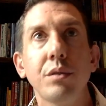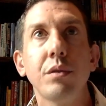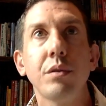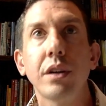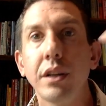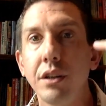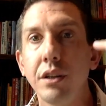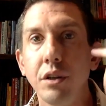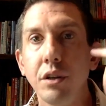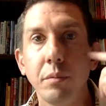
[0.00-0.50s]
who are
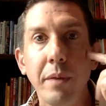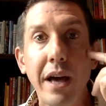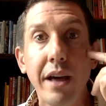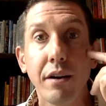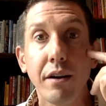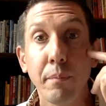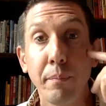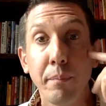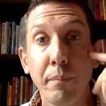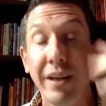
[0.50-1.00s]
going to do
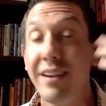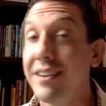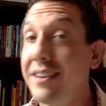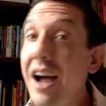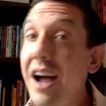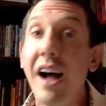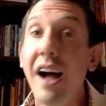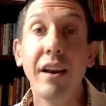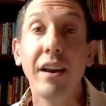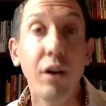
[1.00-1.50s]
better, but
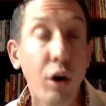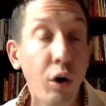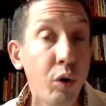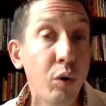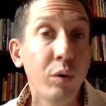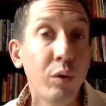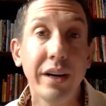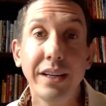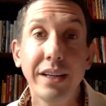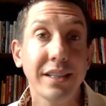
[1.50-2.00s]
not
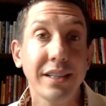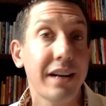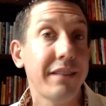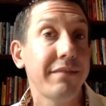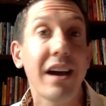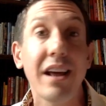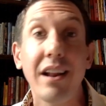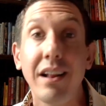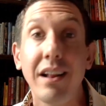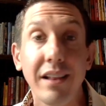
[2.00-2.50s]
always. I've
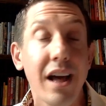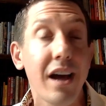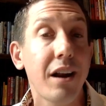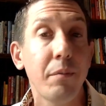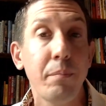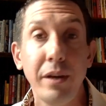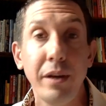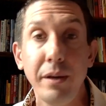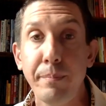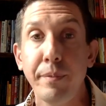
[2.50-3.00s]
got a lot
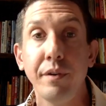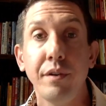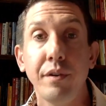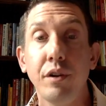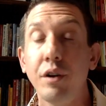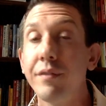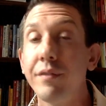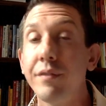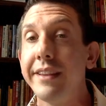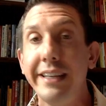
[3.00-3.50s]
of
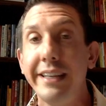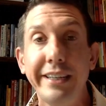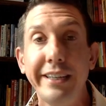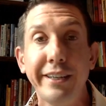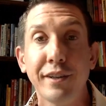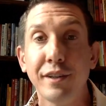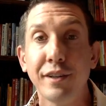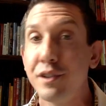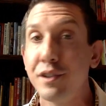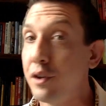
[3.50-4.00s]
people over the
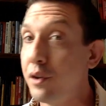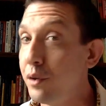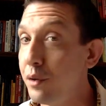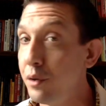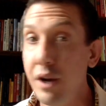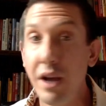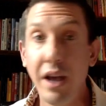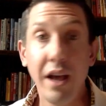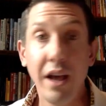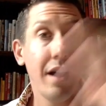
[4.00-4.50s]
years
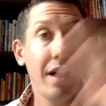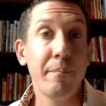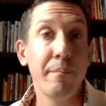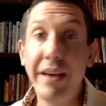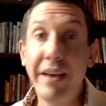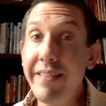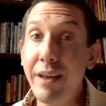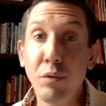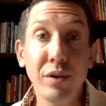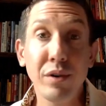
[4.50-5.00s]
who,
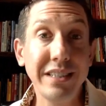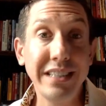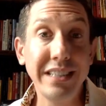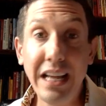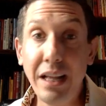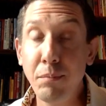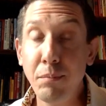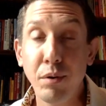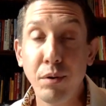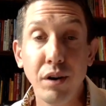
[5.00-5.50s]
man, they were
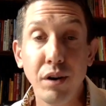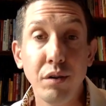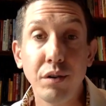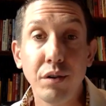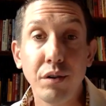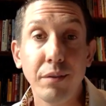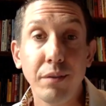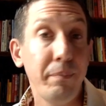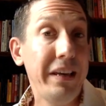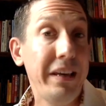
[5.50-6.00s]
dead
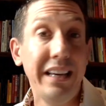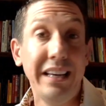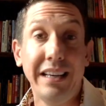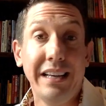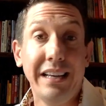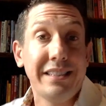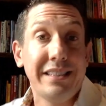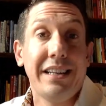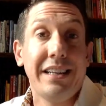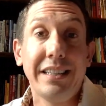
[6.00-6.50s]
broke. Me,
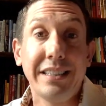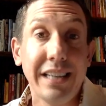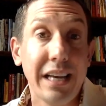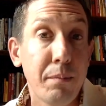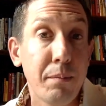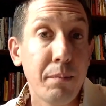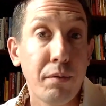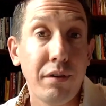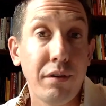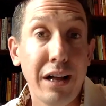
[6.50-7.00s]
as an
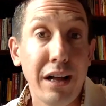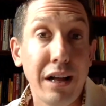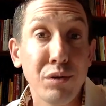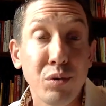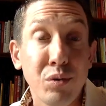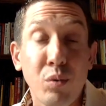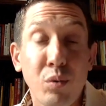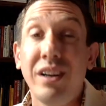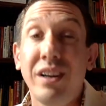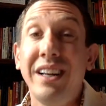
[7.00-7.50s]
example, I
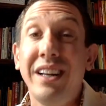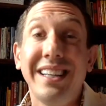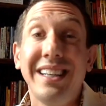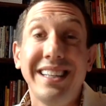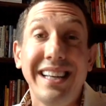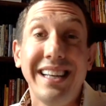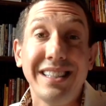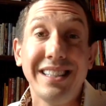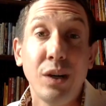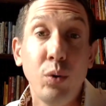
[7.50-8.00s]
was working
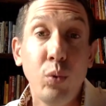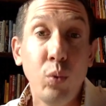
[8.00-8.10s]
as a